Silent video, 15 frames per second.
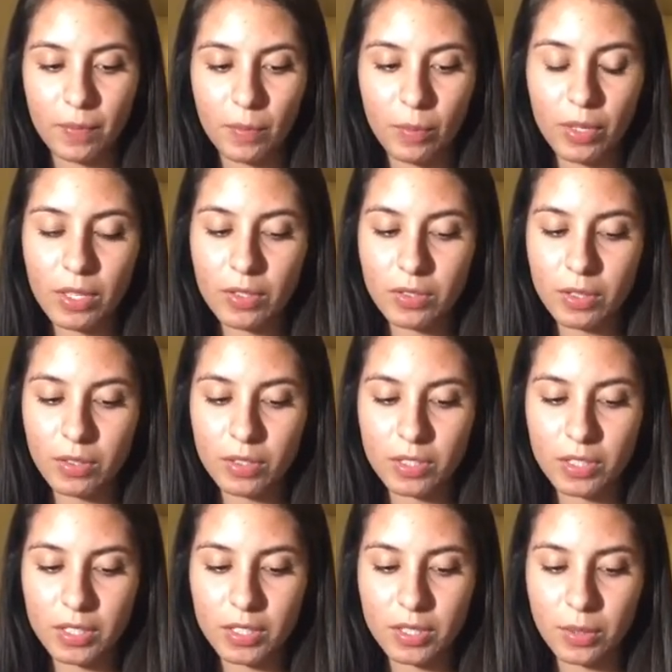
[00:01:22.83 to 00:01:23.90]
We use
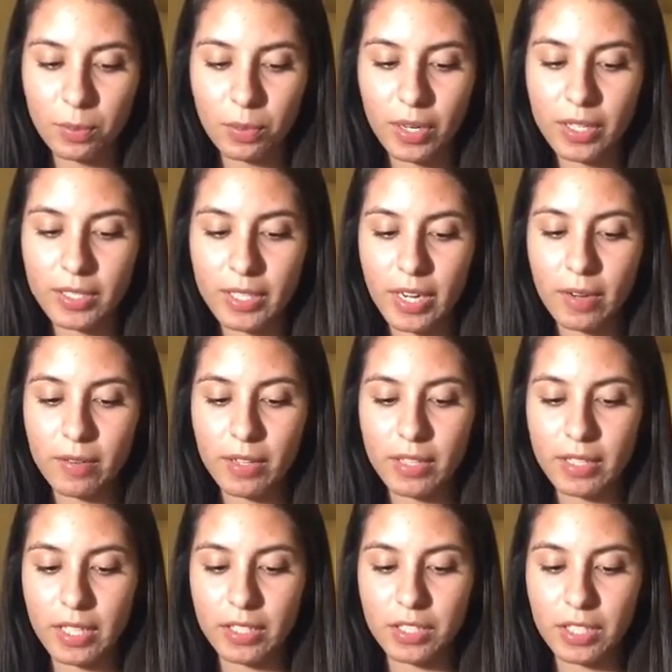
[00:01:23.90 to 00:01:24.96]
energy to break down and
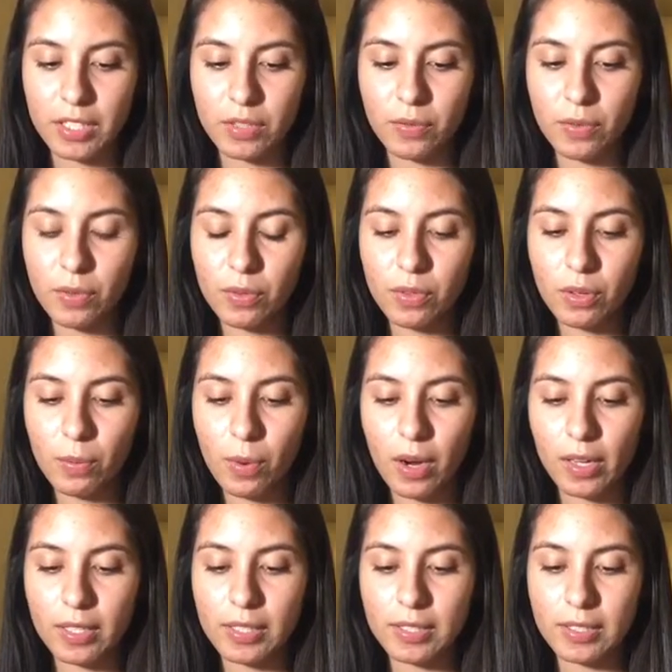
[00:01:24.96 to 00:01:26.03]
digest food in our
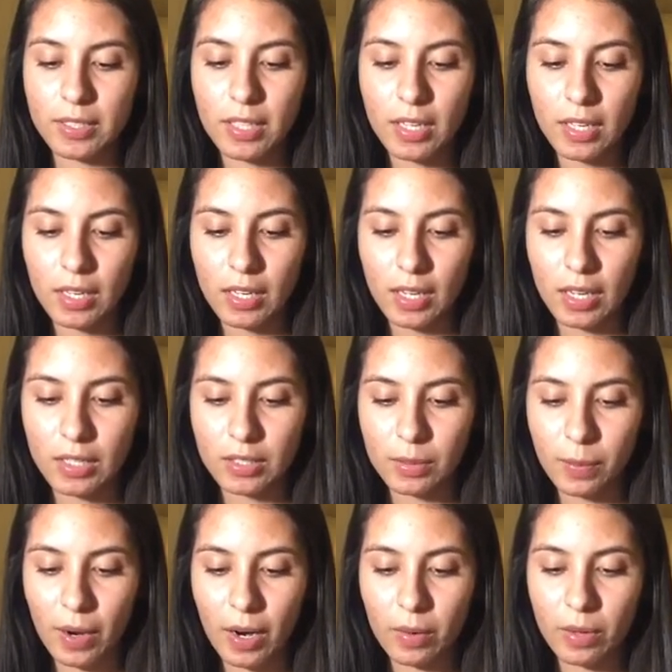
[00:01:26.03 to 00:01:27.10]
bodies and to
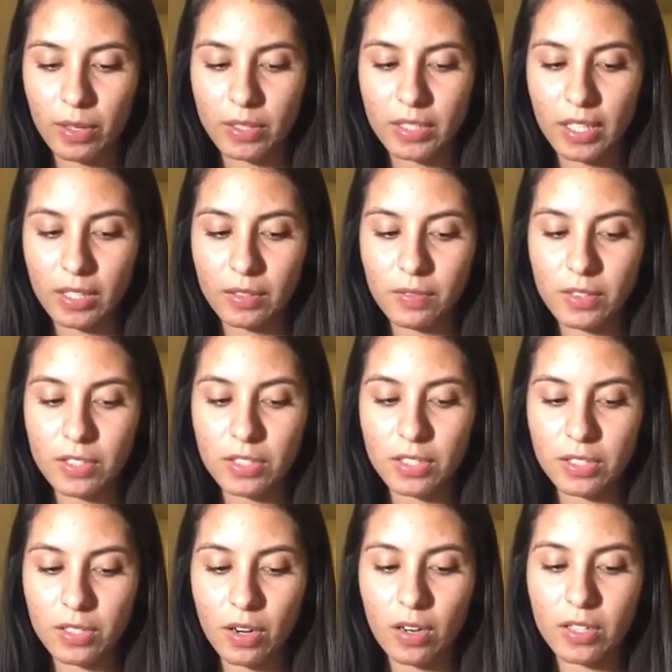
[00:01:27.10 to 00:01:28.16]
power our
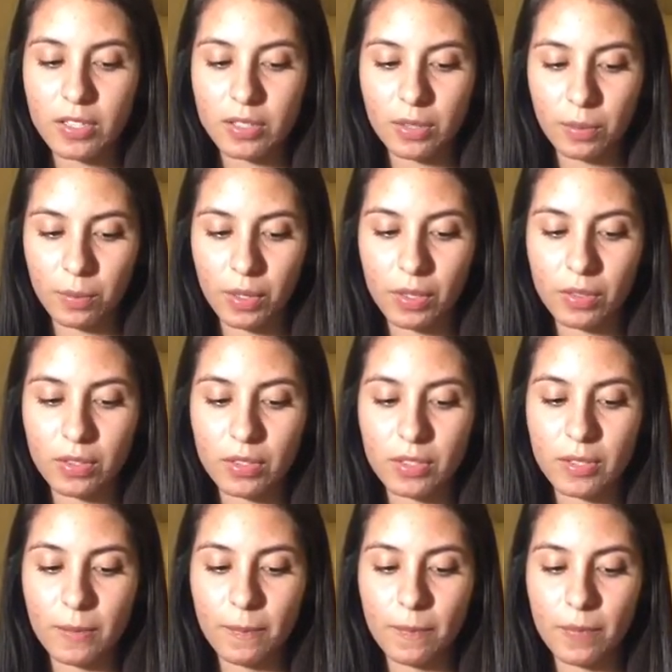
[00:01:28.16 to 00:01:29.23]
televisions, cars, and
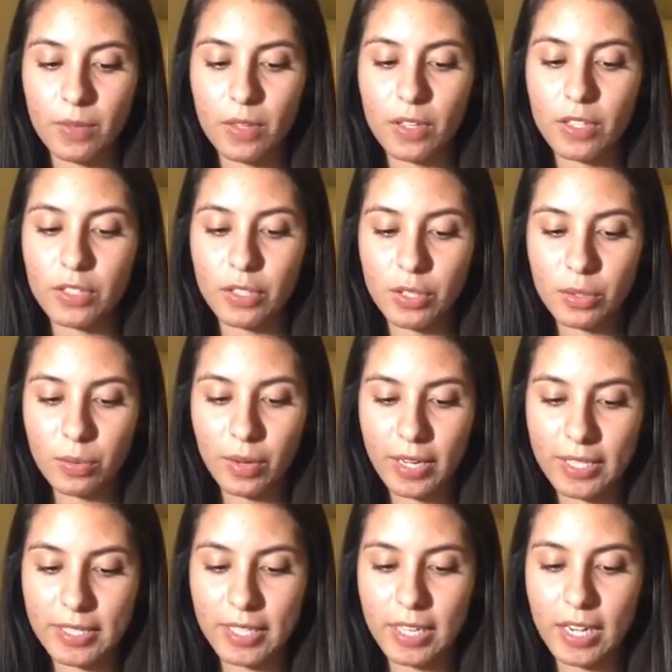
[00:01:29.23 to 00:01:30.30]
computers. There are two
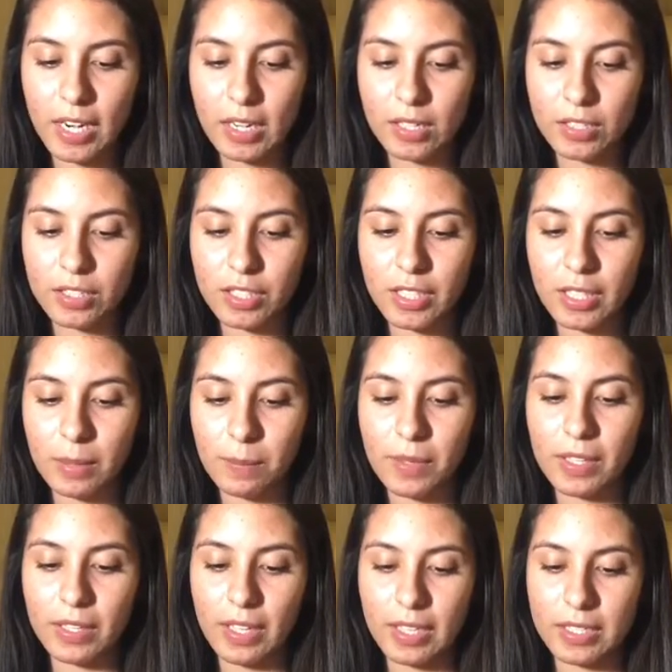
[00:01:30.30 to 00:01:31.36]
ways that energy can be
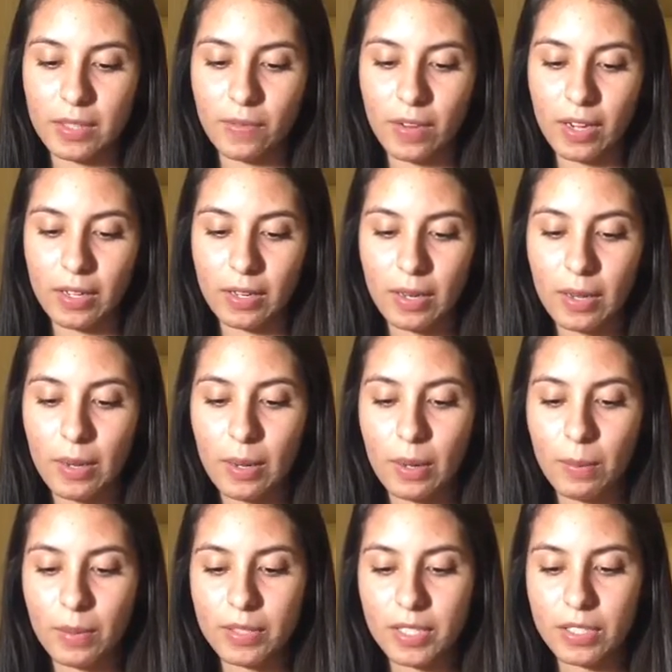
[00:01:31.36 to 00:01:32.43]
classified:
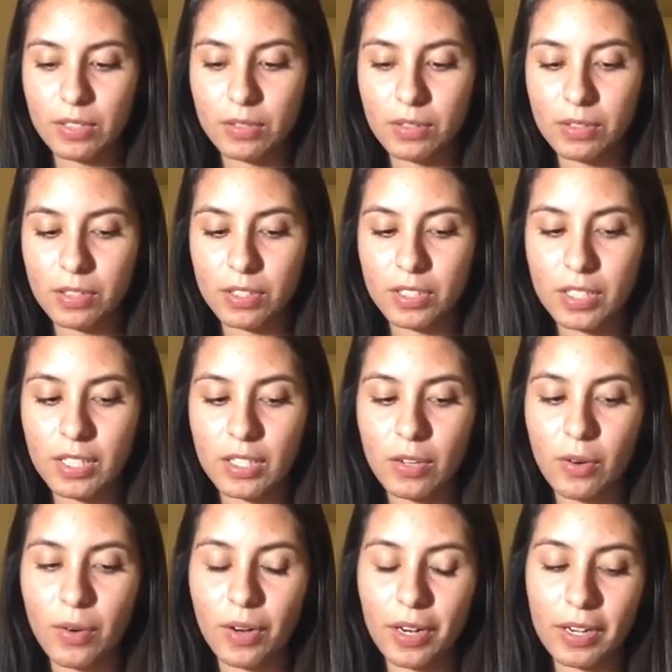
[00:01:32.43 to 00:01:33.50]
potential energy
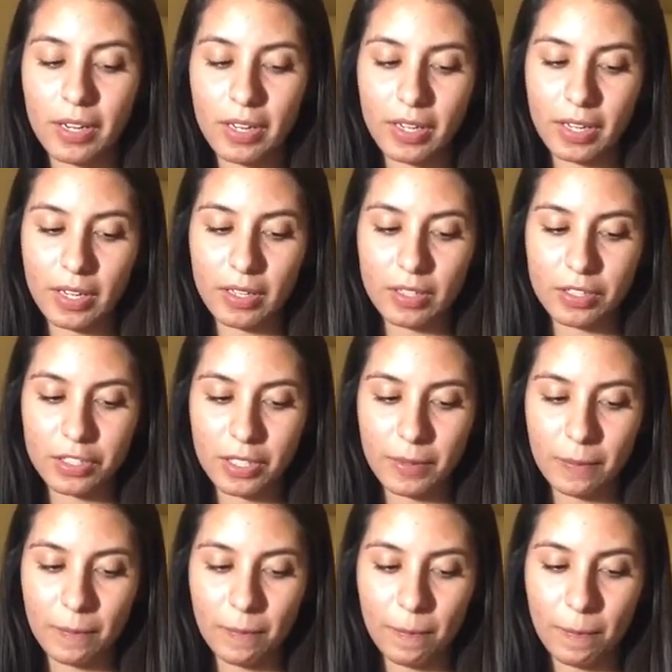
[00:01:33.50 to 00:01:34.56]
or kinetic energy.